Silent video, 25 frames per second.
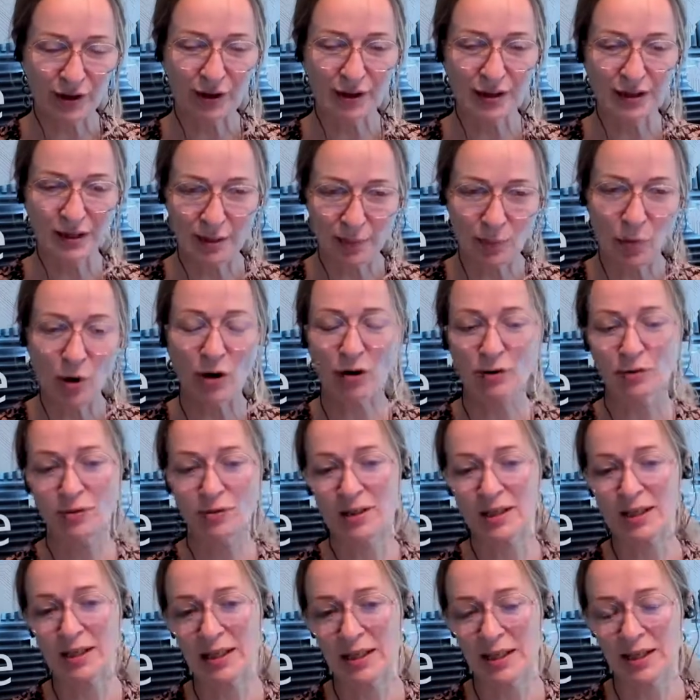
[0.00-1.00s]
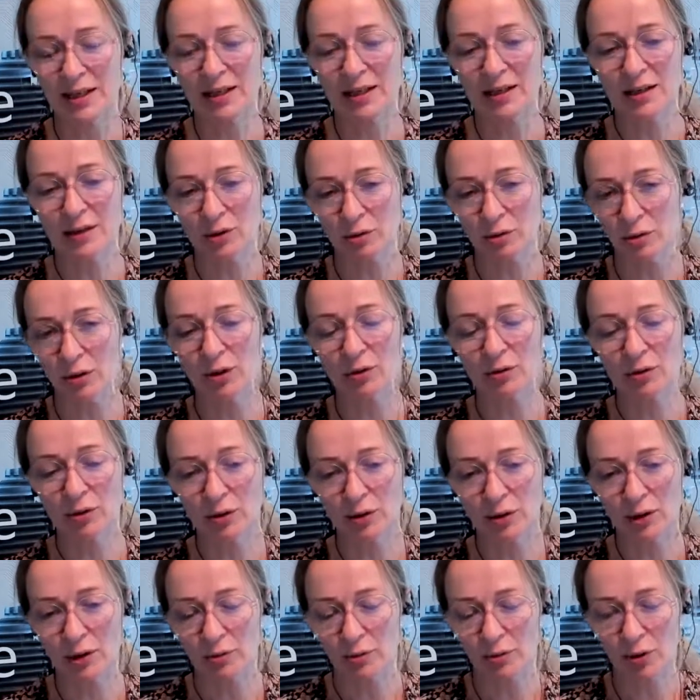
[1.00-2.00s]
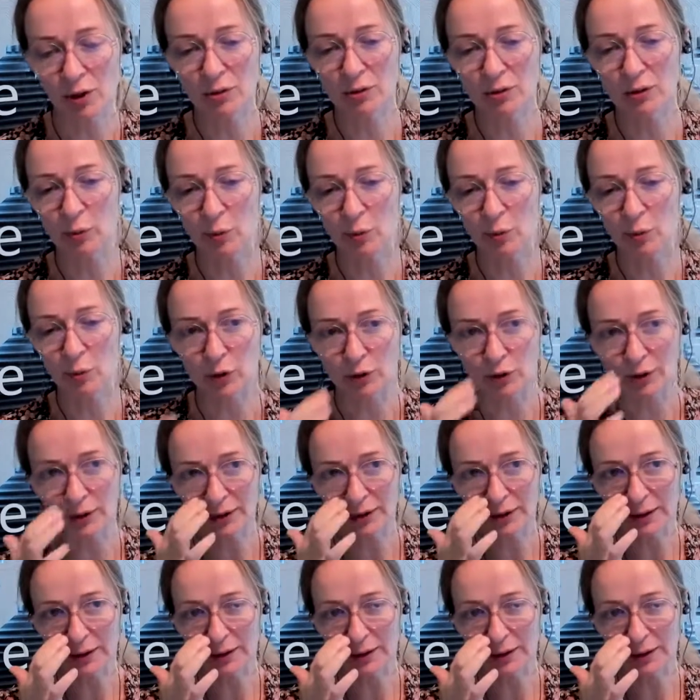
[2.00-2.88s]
democracy around the world.